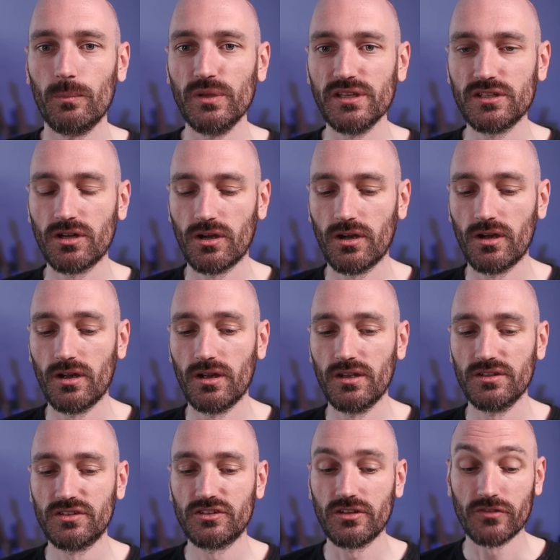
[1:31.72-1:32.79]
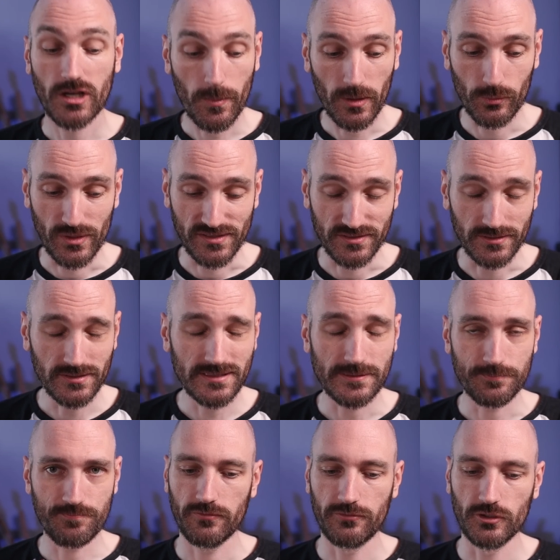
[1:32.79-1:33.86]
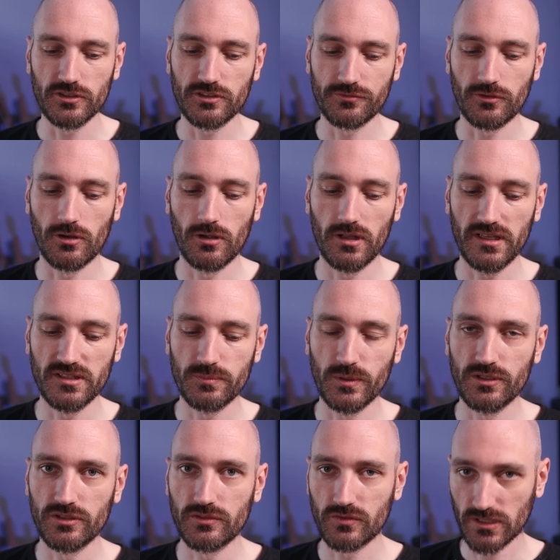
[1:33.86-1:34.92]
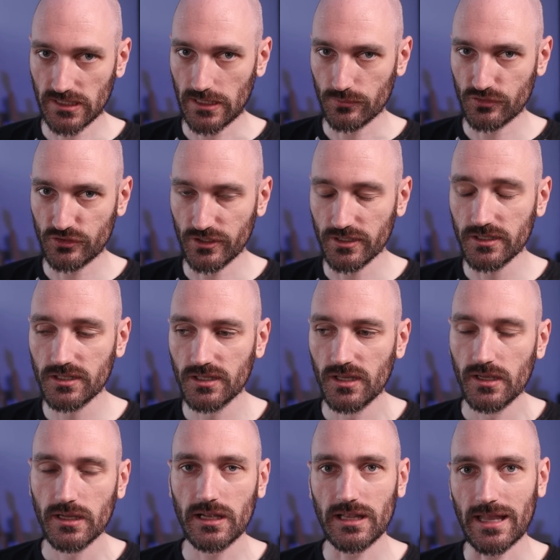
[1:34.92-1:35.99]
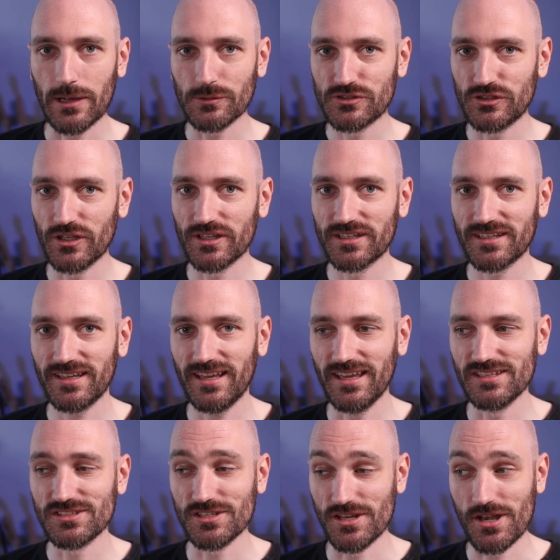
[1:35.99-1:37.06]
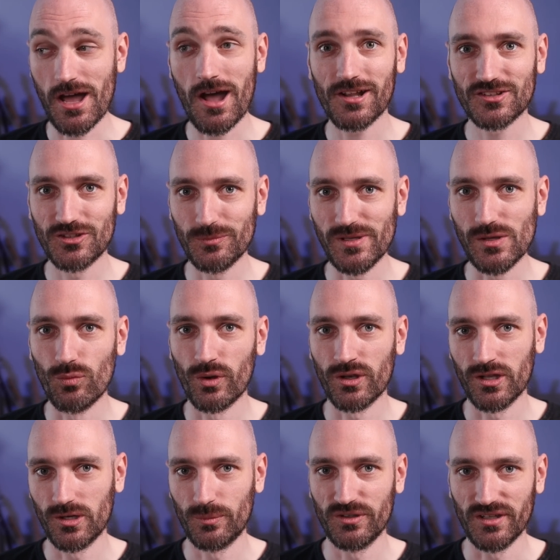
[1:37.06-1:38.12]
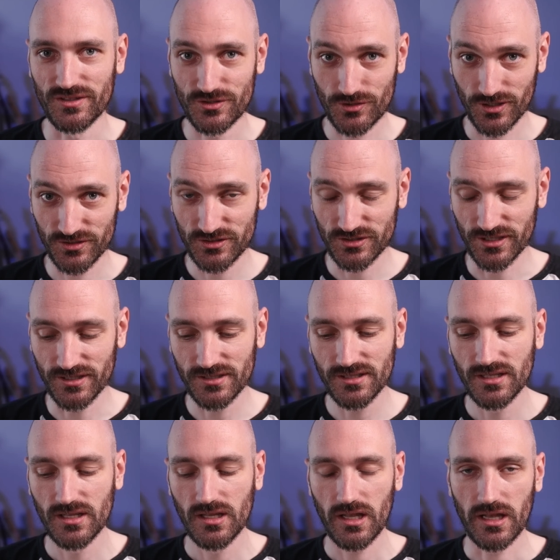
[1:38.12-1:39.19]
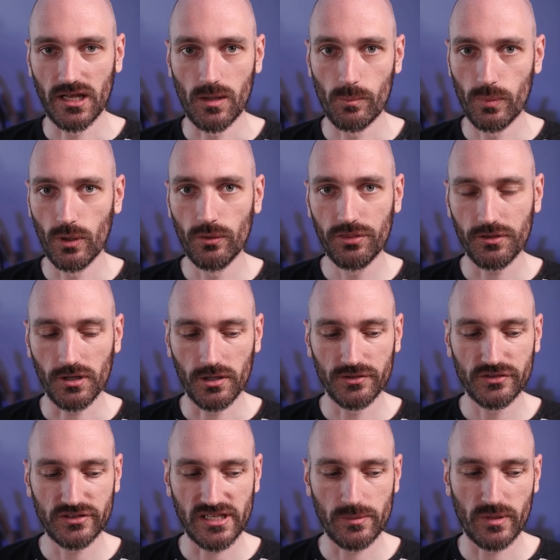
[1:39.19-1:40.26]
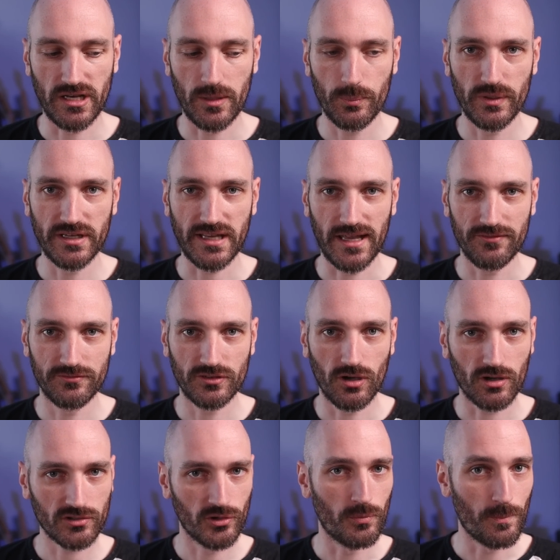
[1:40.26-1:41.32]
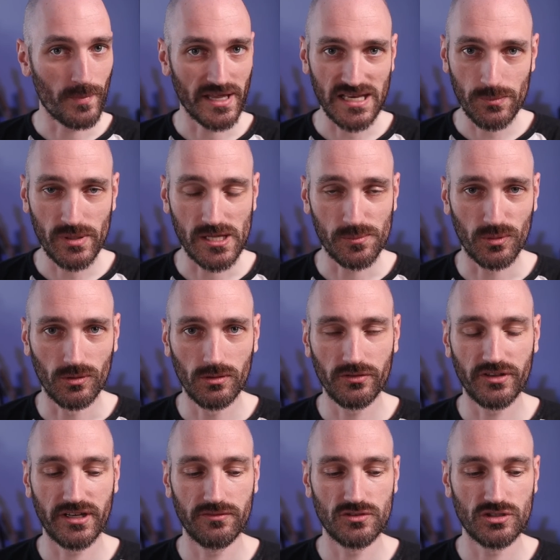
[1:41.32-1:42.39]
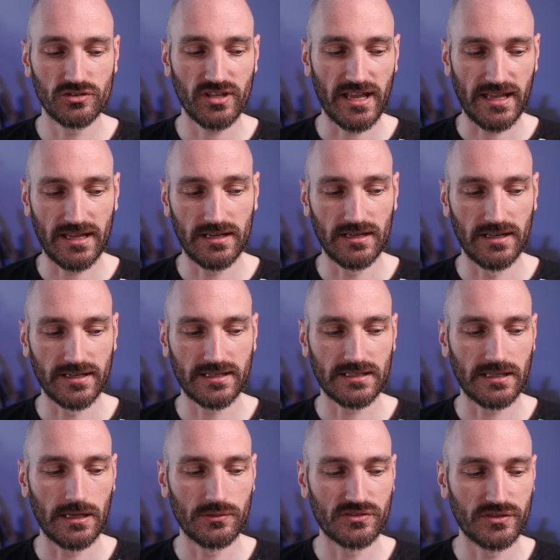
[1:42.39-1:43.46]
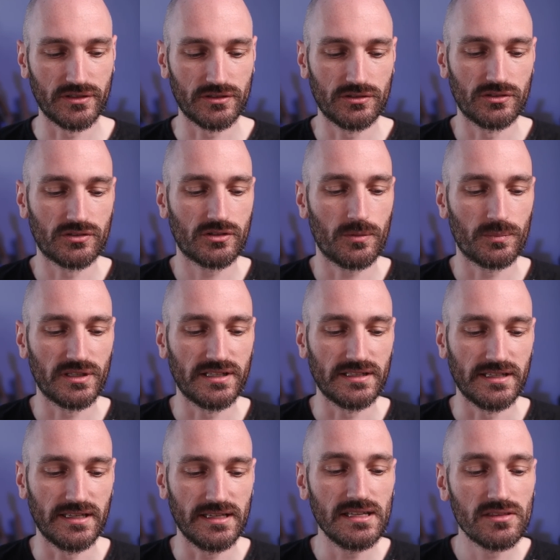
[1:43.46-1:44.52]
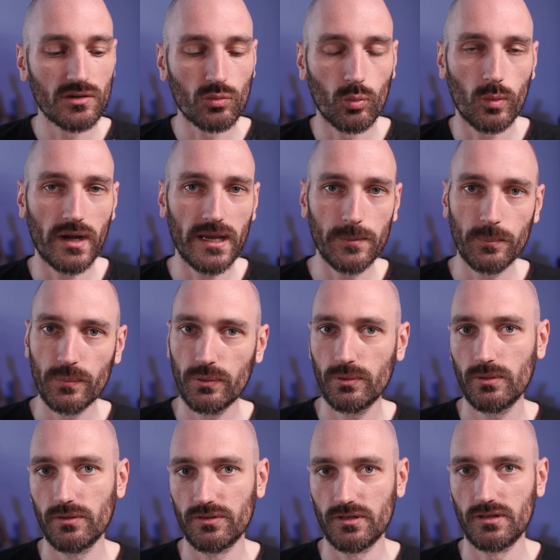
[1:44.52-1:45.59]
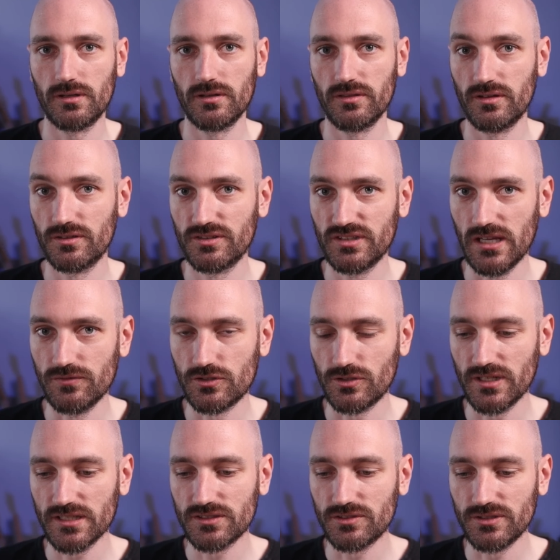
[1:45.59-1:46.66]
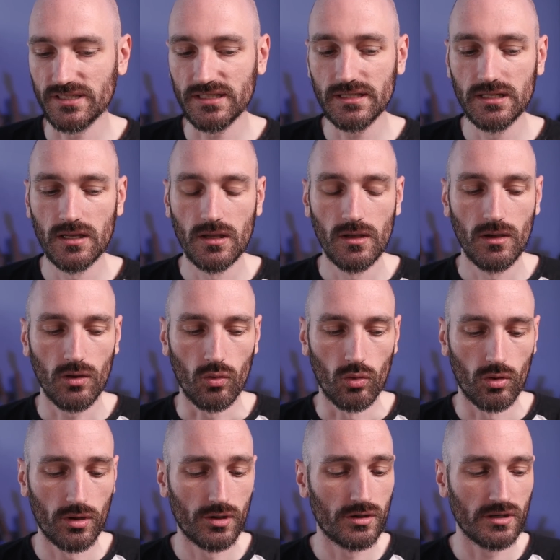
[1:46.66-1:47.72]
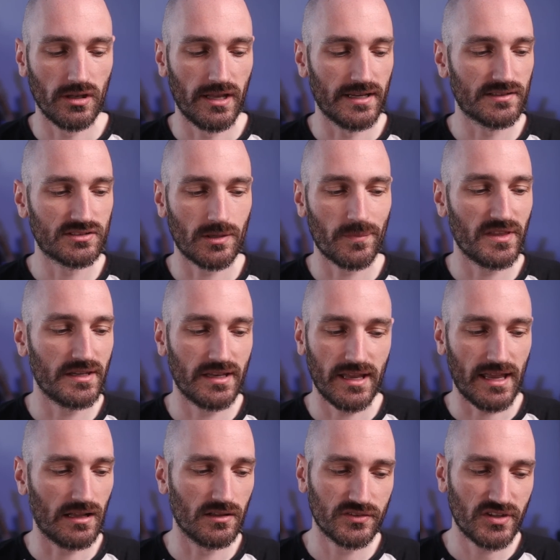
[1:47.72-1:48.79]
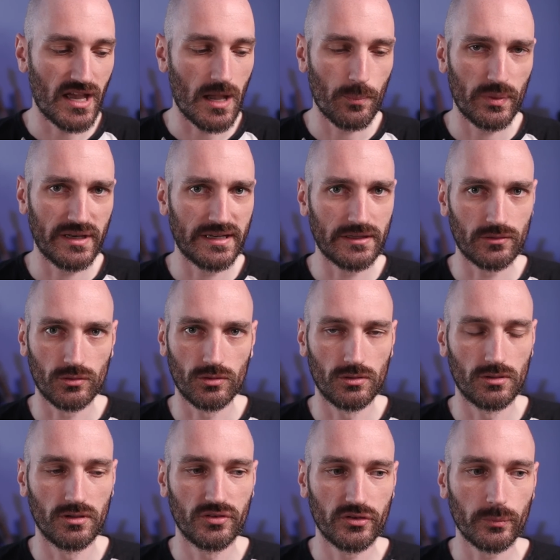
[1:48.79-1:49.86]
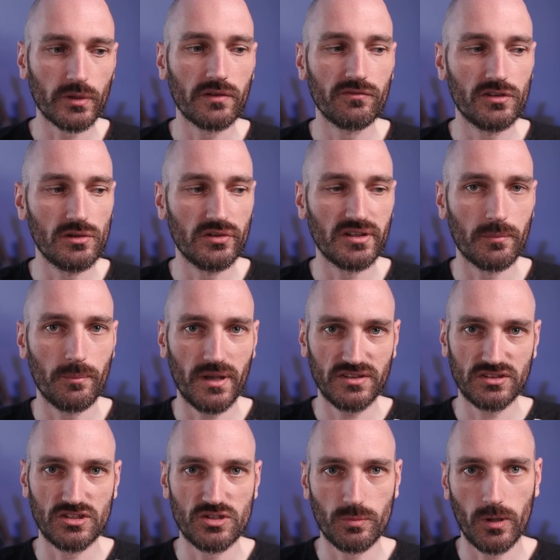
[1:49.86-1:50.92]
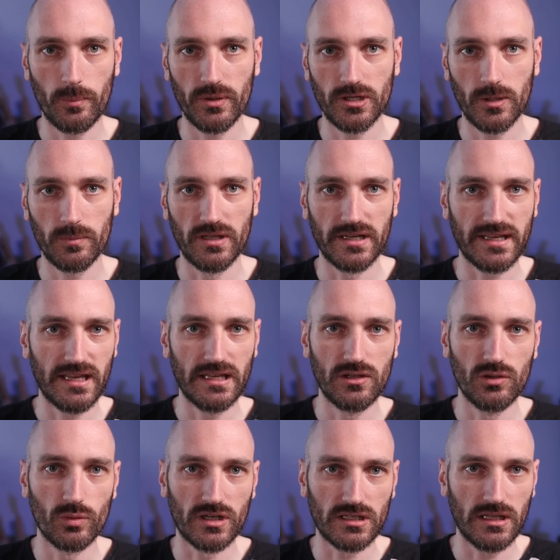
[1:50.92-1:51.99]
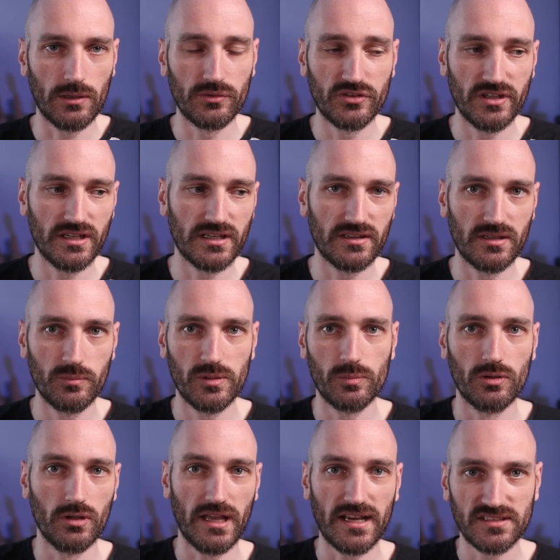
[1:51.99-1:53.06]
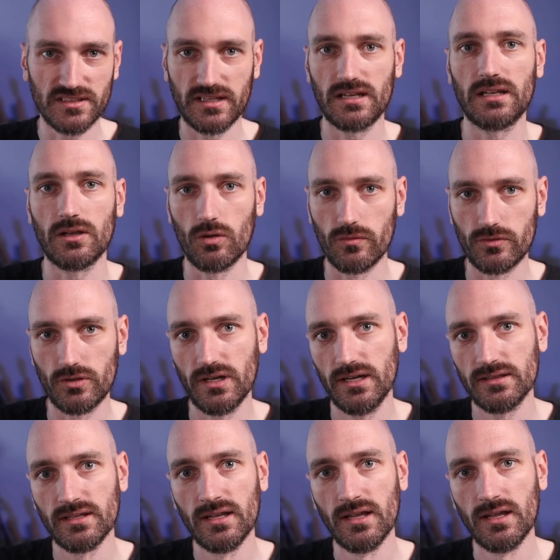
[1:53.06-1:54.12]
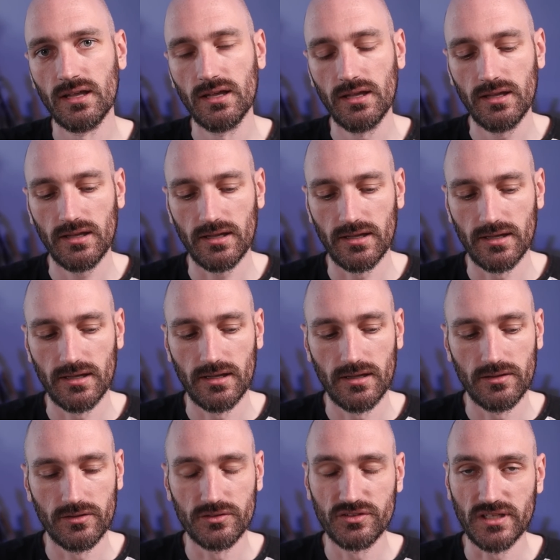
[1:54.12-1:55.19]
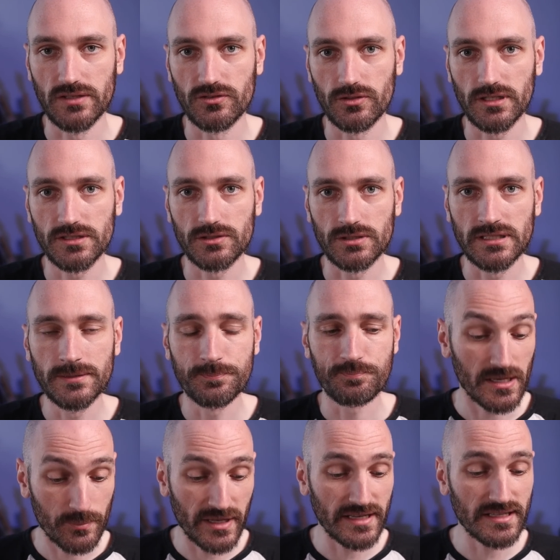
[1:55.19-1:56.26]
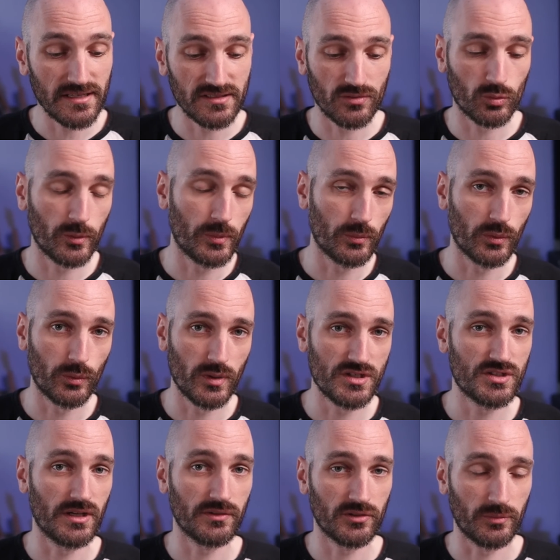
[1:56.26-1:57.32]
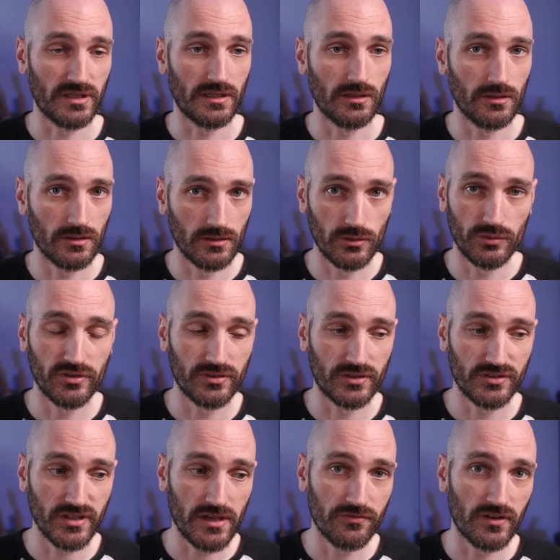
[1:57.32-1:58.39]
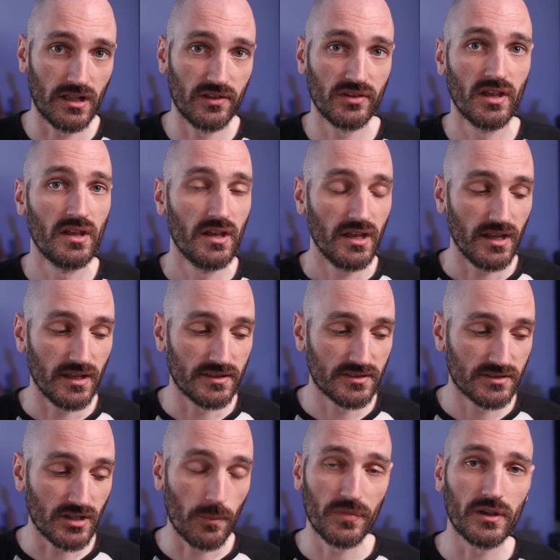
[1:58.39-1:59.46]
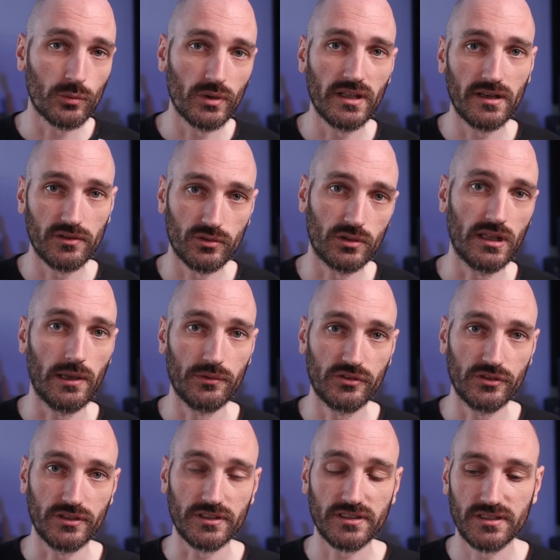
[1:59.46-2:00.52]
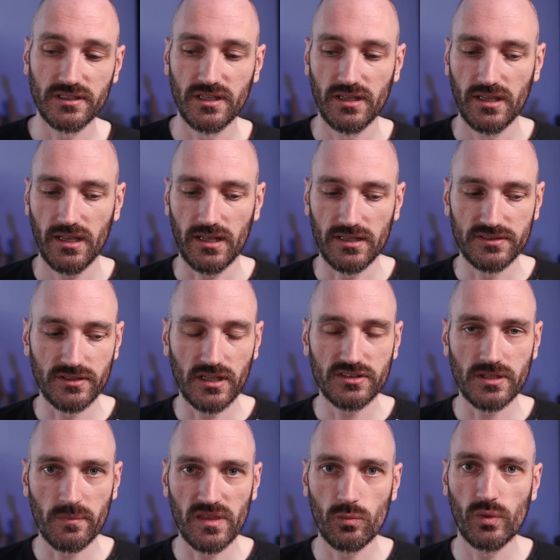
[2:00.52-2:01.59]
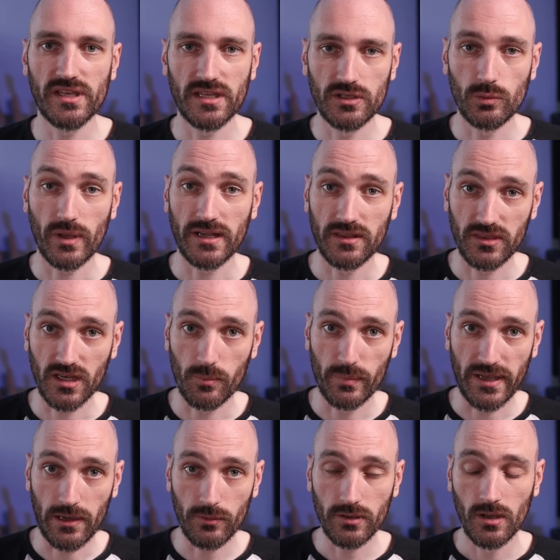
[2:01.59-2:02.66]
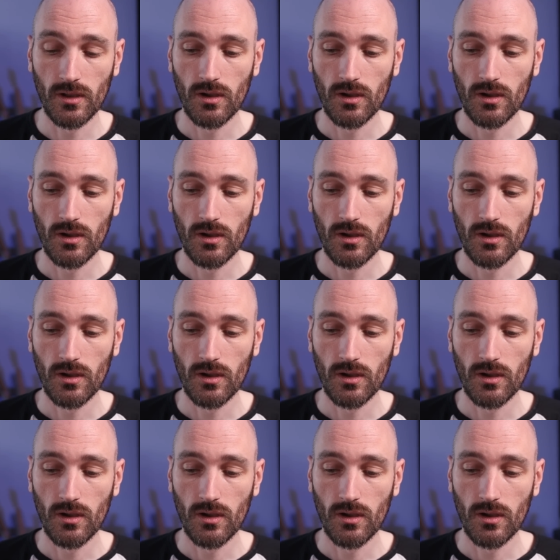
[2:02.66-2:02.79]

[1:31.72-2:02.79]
Because of a couple of reasons. First of all, it's because of Cloud Sync. Cloud Sync is not to be 100% trusted, both on Steam and Epic. I've talked to many people that have just had Cloud Sync just completely either wipe their save directory or something else happening or some confusing message popping up like, hey, do you want a Cloud Sync? And then people accidentally overwrite their save directory. In many cases where people reached out to me losing their save files, it's something related to Cloud Sync. And it's not something we can do anything about.